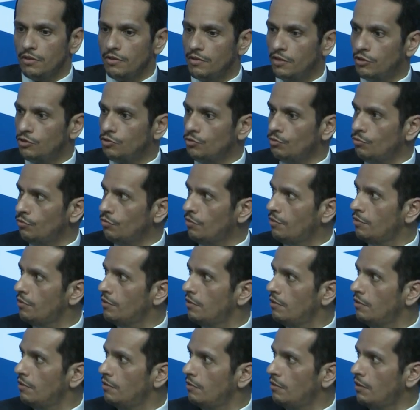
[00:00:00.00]
the truth
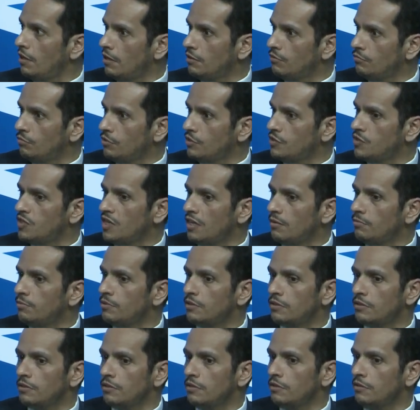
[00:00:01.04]
and what's
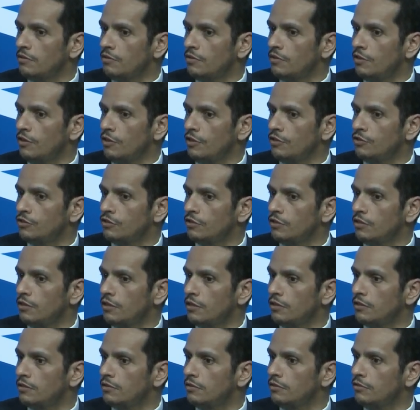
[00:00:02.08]
happening in the region.
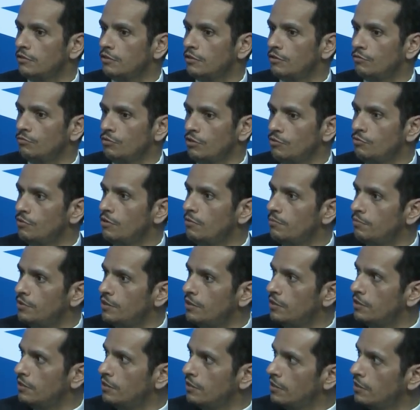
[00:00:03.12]
And we will
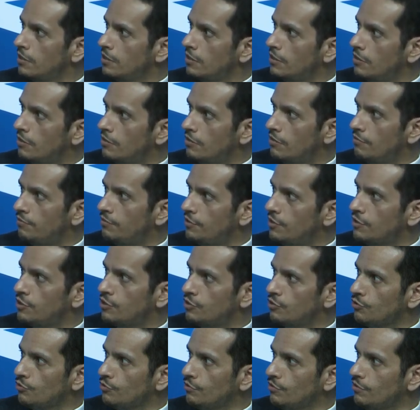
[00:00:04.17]
be in the first
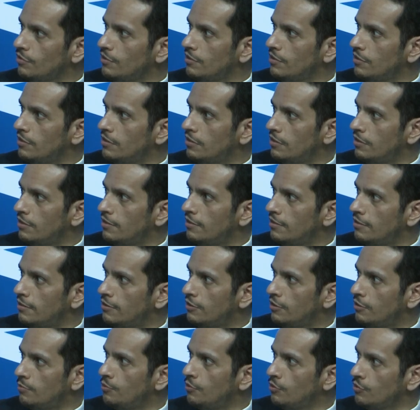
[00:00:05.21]
row in, in
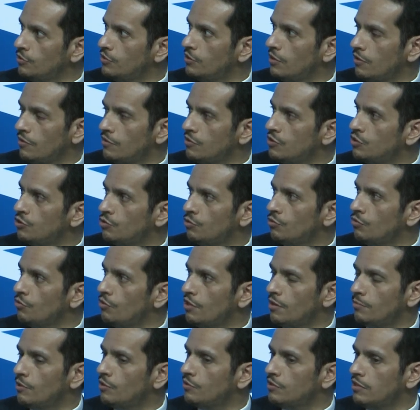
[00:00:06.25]
reporting this truth
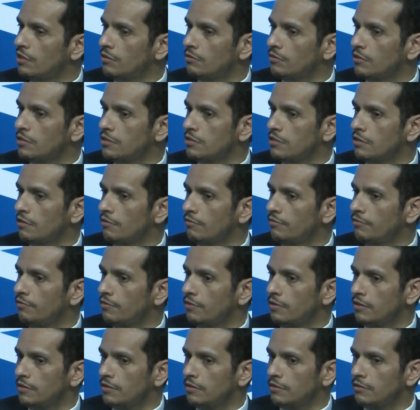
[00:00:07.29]
about ourselves.
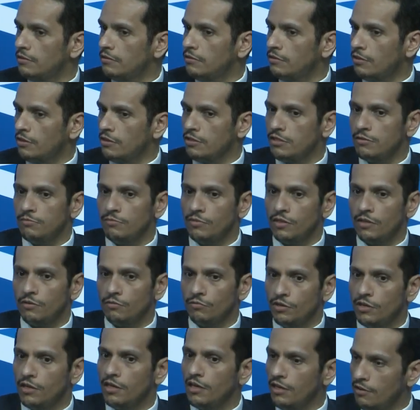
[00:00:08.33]
And trust me,
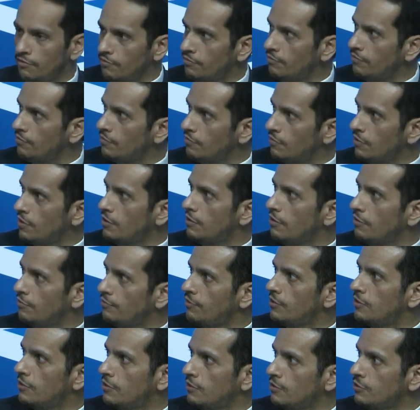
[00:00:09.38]
we have enough
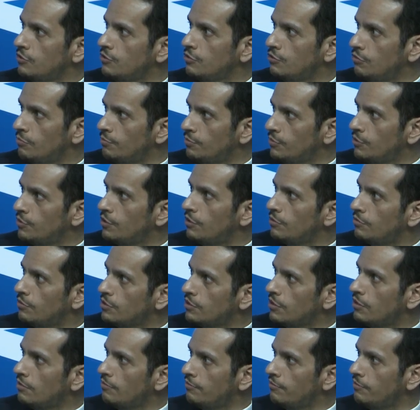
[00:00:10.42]
courage to put
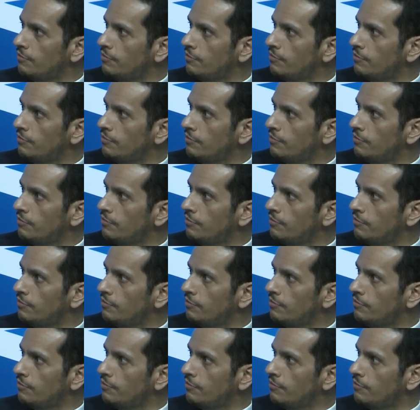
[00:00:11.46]
ourselves